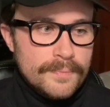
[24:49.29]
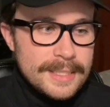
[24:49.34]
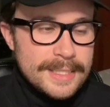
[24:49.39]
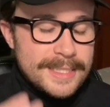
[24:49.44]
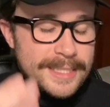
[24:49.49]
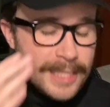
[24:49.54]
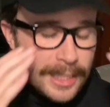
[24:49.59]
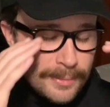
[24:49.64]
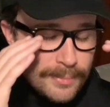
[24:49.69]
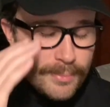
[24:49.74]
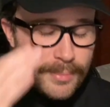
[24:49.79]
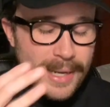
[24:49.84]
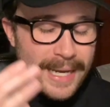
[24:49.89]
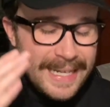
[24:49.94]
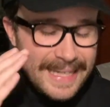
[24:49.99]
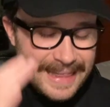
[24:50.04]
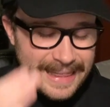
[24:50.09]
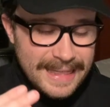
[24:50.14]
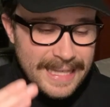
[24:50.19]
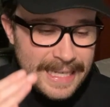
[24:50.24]
Some
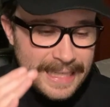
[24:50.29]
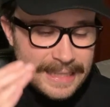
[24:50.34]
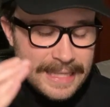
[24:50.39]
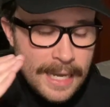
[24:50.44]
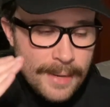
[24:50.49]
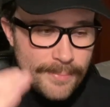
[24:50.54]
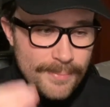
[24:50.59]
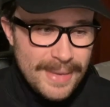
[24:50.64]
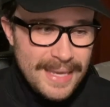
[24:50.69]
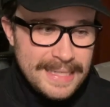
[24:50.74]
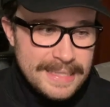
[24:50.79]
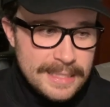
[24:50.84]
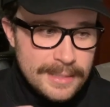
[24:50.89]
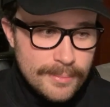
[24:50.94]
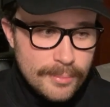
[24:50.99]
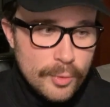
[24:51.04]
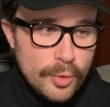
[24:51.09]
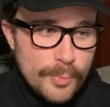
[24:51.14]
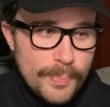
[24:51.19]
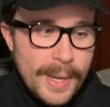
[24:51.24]
might think that makes
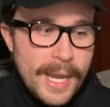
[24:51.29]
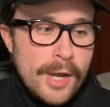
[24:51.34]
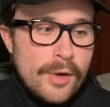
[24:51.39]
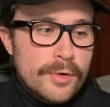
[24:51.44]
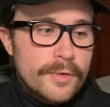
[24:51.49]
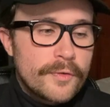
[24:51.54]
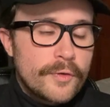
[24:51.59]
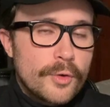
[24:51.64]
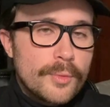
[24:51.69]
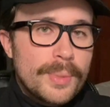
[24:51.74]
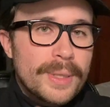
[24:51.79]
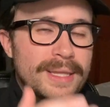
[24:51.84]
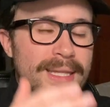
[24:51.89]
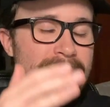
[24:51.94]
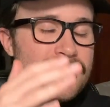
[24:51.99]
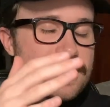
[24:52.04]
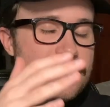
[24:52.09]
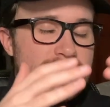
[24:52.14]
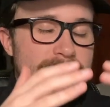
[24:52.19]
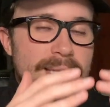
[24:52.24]
him more powerful, but
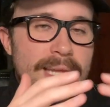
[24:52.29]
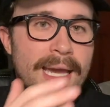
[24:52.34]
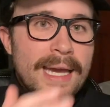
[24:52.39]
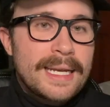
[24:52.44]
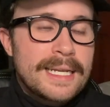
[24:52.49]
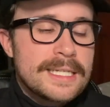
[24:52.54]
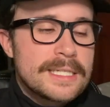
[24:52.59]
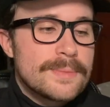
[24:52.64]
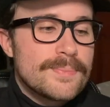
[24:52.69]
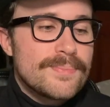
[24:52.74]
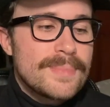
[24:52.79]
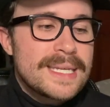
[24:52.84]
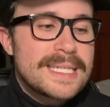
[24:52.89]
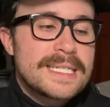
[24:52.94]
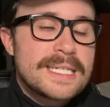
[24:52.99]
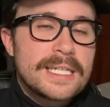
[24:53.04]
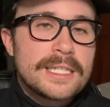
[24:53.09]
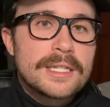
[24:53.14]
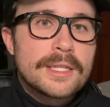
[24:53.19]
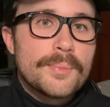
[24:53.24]
that is
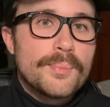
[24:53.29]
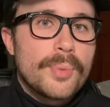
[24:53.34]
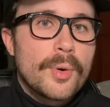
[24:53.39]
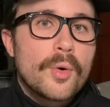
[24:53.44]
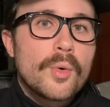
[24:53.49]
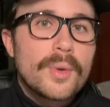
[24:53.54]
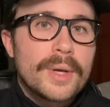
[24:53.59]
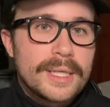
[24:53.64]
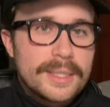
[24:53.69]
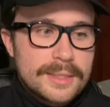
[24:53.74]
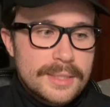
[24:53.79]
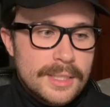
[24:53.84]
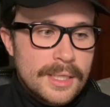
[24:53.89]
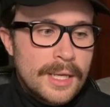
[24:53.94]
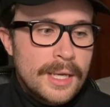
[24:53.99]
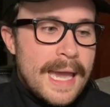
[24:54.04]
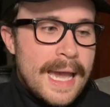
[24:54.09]
missing the point.